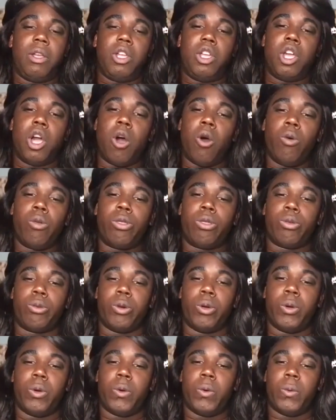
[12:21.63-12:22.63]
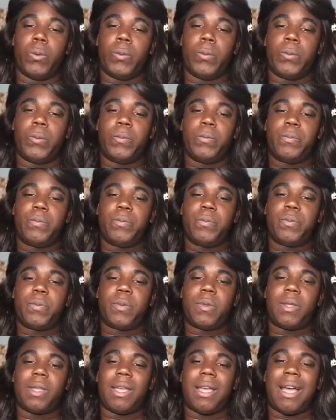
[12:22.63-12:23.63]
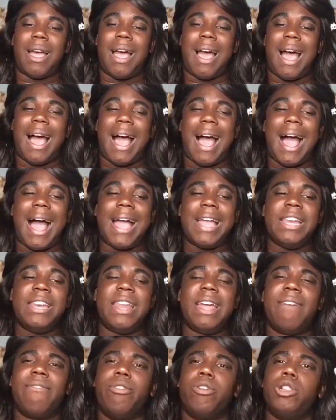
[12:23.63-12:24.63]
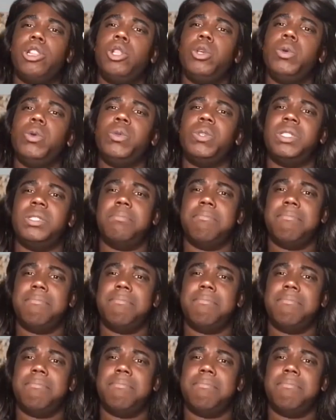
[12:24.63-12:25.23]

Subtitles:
go through, I never lose